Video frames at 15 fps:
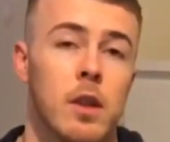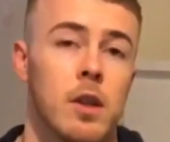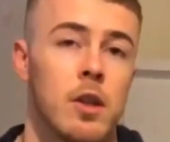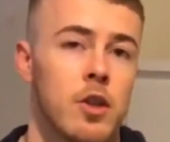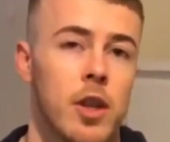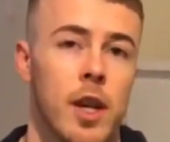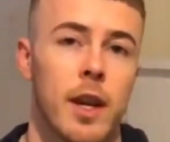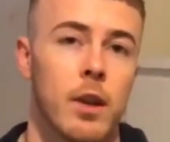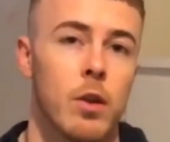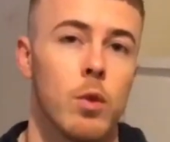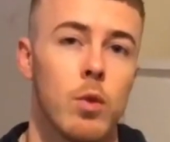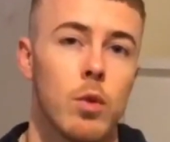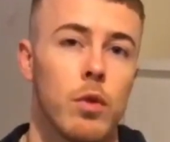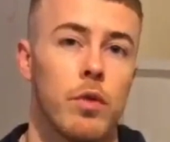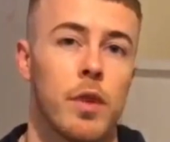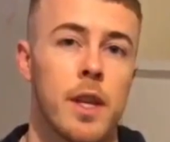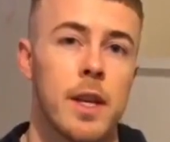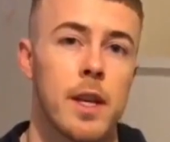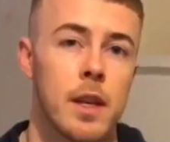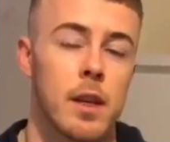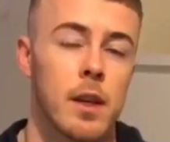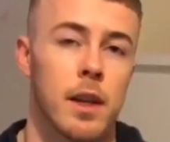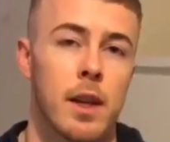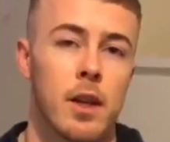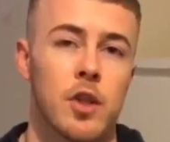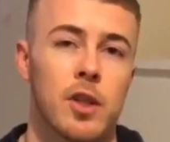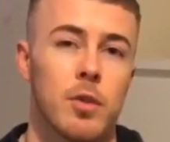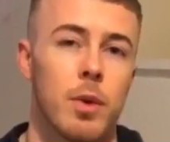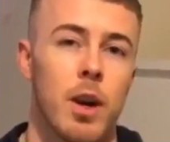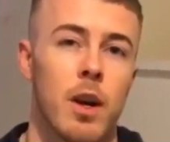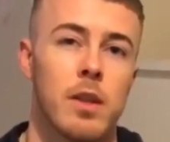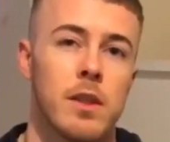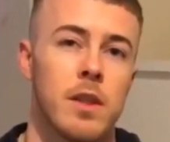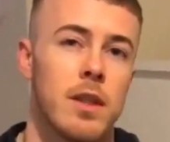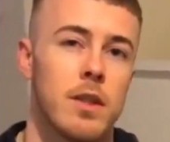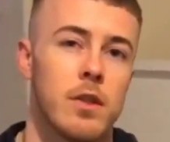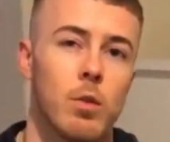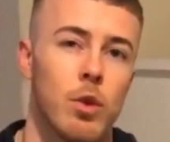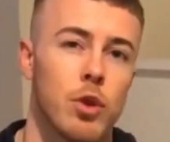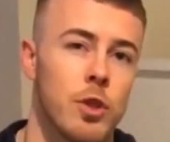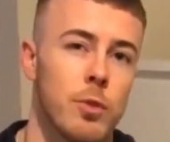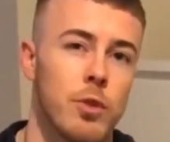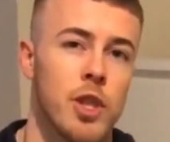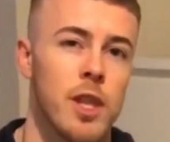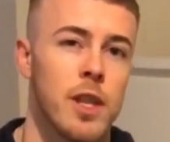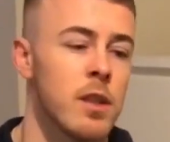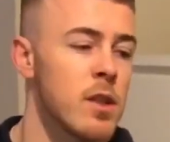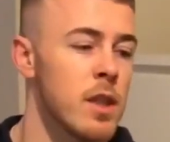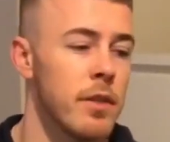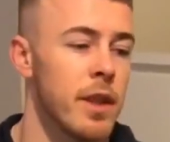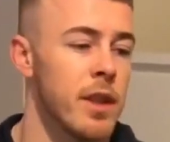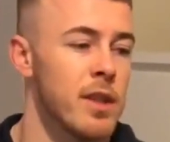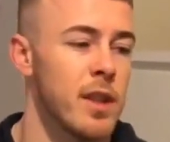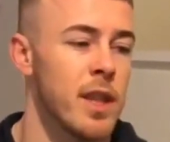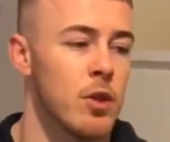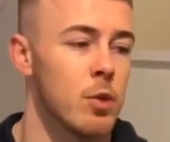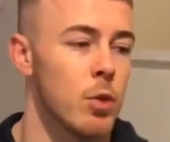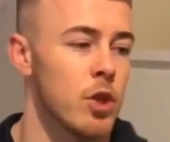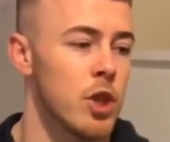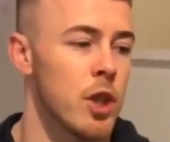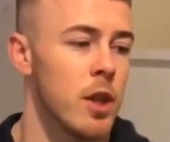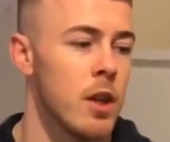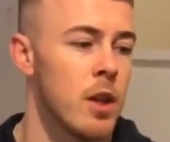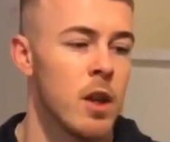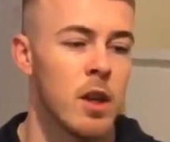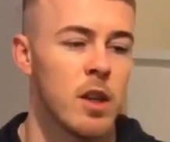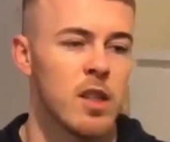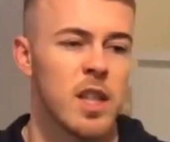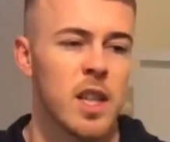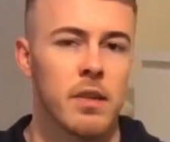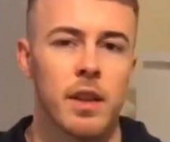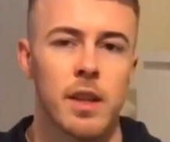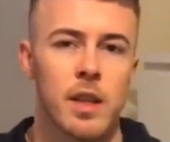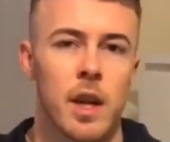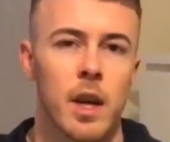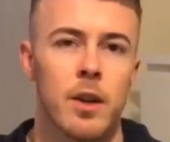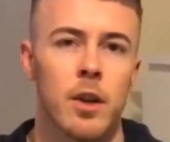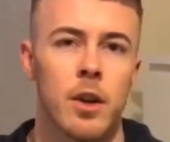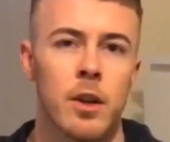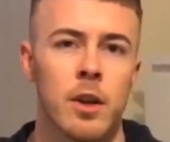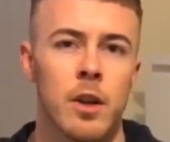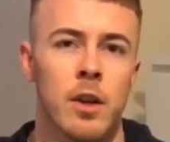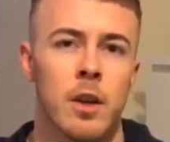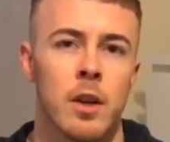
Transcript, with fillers: check all of the kitchen appliances, washing machines, if there's a dishwasher, see if they turn on.